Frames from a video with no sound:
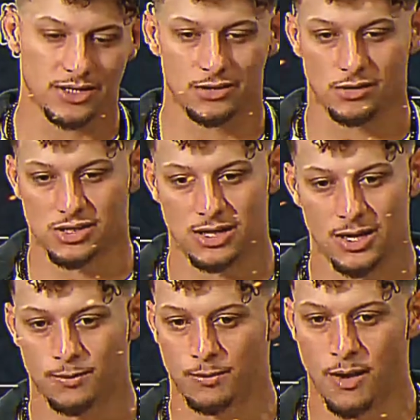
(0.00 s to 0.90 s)
So,
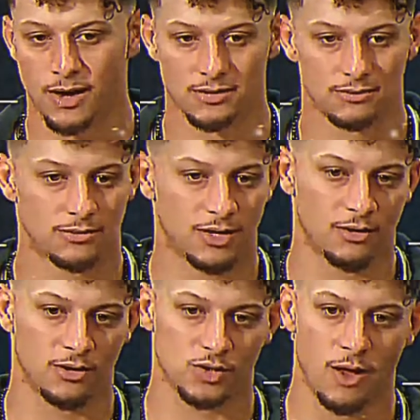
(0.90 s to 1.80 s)
what do we actually
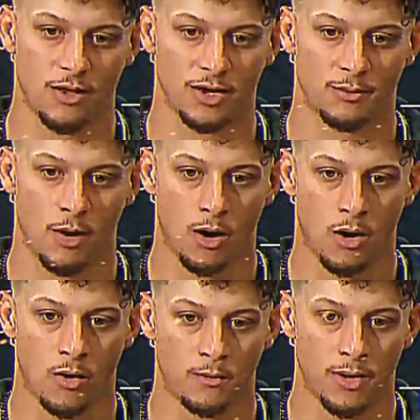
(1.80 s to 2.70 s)
know about Graham
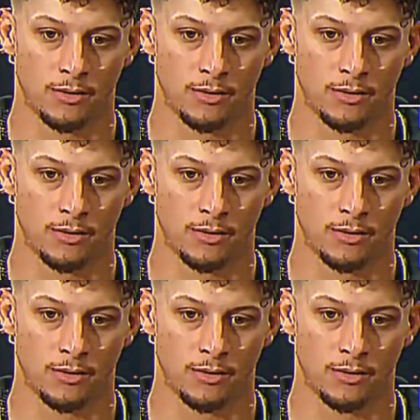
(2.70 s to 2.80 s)
Walker?